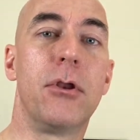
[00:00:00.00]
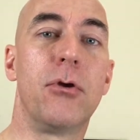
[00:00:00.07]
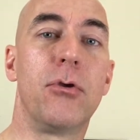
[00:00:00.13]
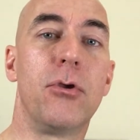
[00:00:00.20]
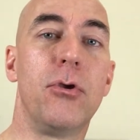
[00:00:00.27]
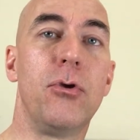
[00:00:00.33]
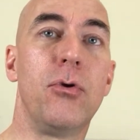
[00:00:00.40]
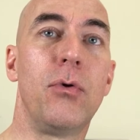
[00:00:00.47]

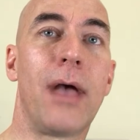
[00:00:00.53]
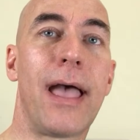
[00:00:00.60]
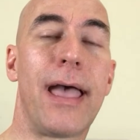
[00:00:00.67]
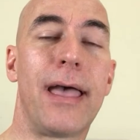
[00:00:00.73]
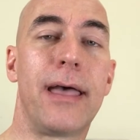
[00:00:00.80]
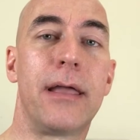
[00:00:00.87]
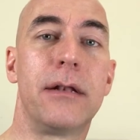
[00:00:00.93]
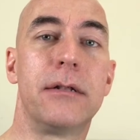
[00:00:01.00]
You
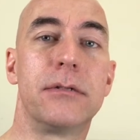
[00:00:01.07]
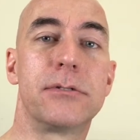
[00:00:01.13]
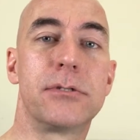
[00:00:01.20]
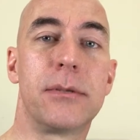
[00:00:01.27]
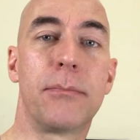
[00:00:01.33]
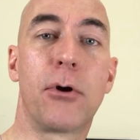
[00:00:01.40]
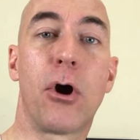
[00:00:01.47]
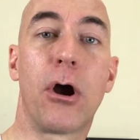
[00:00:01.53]
had
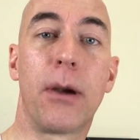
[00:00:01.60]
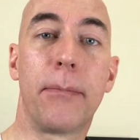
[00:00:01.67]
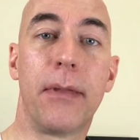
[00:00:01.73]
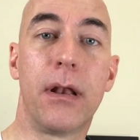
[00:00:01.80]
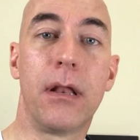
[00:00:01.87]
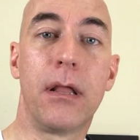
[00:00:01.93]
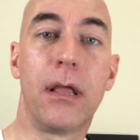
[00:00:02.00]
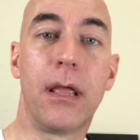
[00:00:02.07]
some
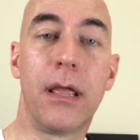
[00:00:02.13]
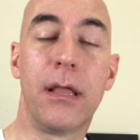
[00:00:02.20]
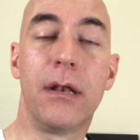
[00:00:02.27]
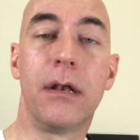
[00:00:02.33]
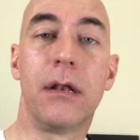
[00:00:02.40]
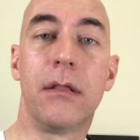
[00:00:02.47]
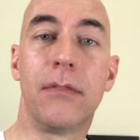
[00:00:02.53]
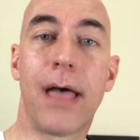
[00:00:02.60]
carpet
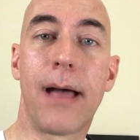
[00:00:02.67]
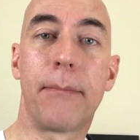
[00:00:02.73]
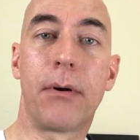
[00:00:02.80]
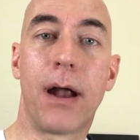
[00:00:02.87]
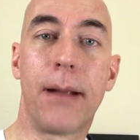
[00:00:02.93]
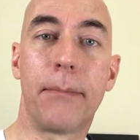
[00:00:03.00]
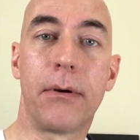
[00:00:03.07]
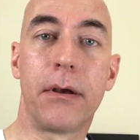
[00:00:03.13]
in
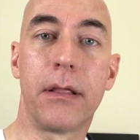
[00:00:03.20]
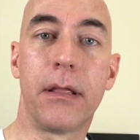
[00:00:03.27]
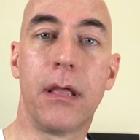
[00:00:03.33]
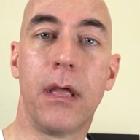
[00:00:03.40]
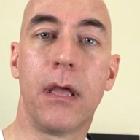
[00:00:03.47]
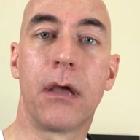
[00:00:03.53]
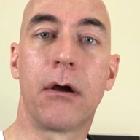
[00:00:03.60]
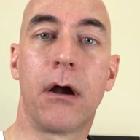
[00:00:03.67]
that property.